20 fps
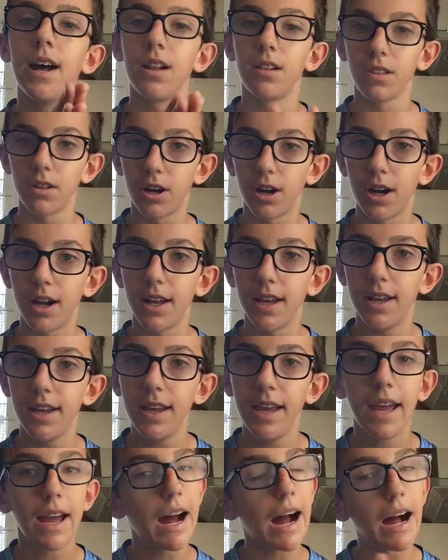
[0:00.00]
a lot.
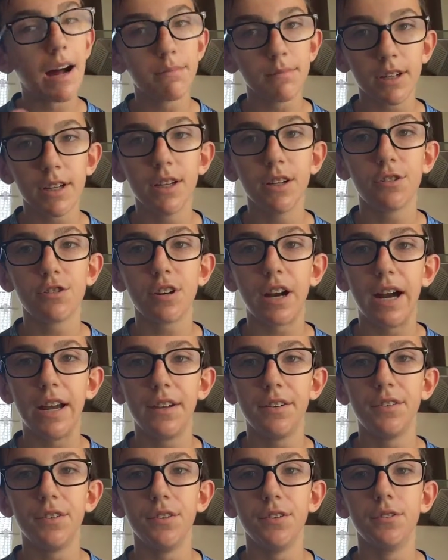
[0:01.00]
I'm gonna
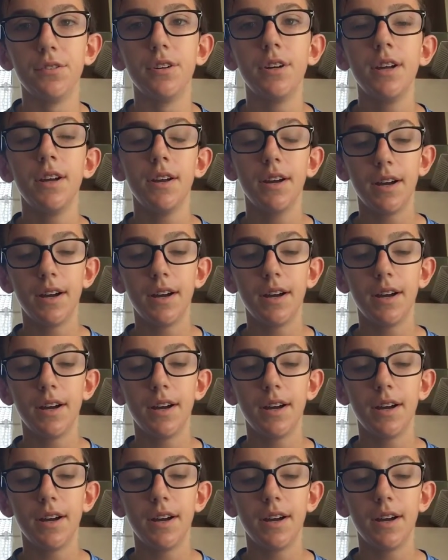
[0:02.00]
try to.